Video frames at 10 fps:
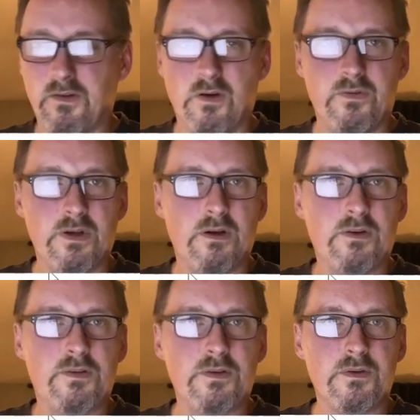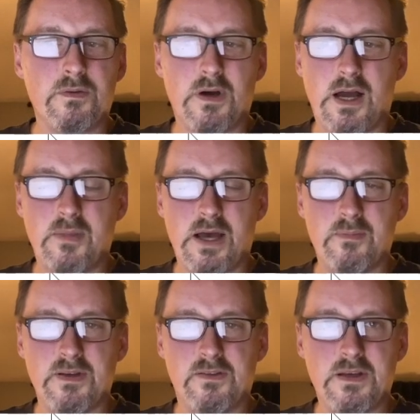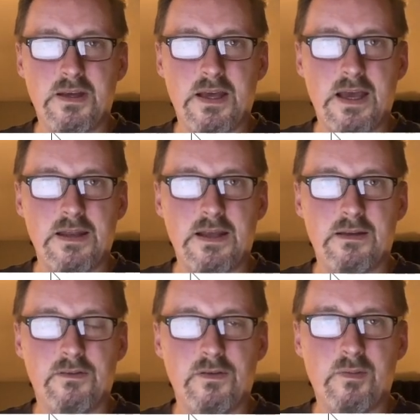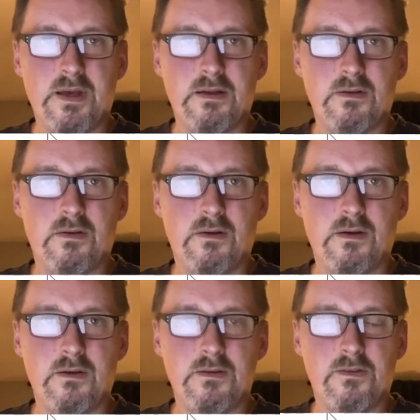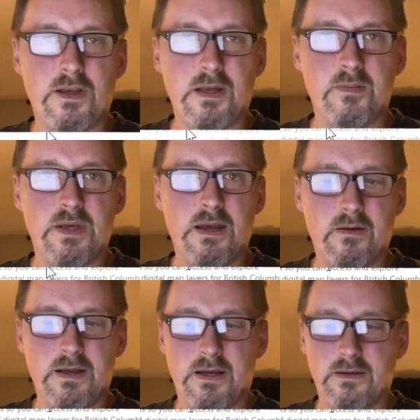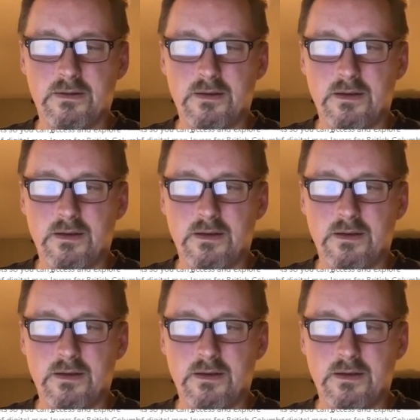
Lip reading: So if you go to iMap BC and then zoom in on the same area,